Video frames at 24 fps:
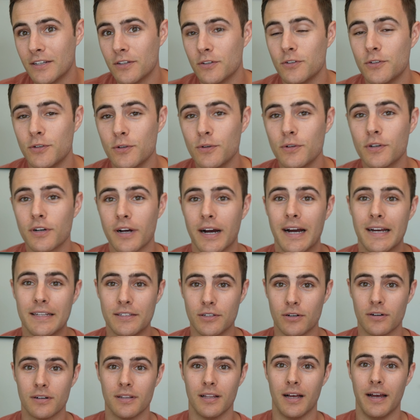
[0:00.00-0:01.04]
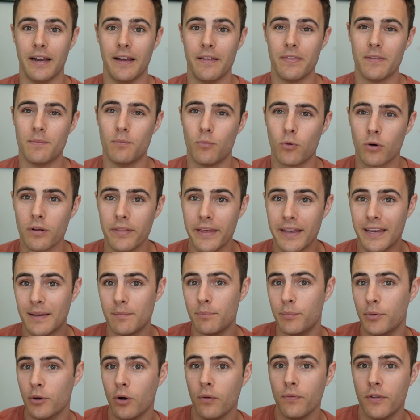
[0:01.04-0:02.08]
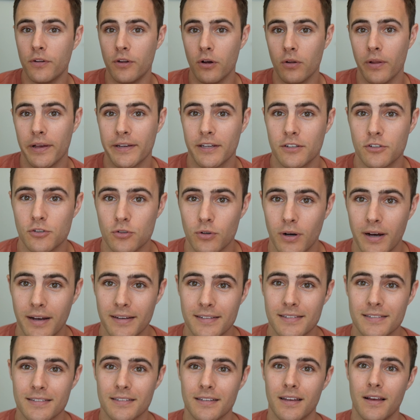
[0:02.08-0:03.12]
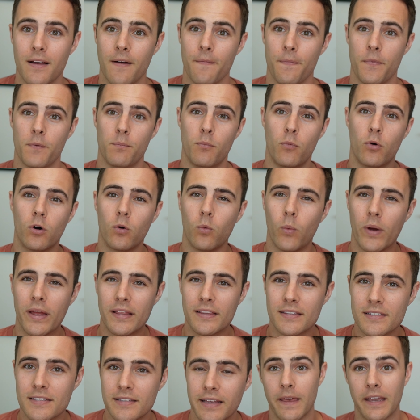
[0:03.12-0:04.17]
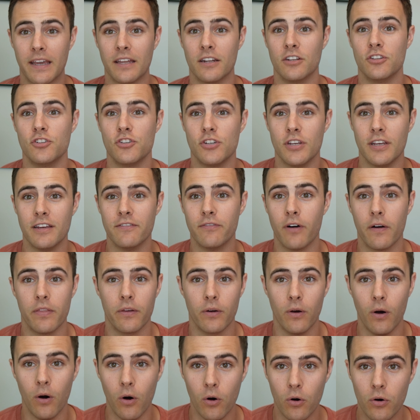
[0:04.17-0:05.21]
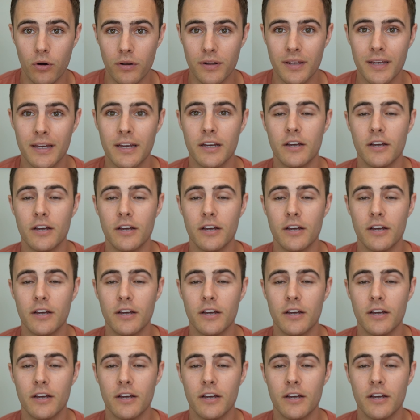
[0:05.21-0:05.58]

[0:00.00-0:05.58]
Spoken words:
to your ideal client, the more they can build the know, like, and trust, the more wins they can achieve on their own,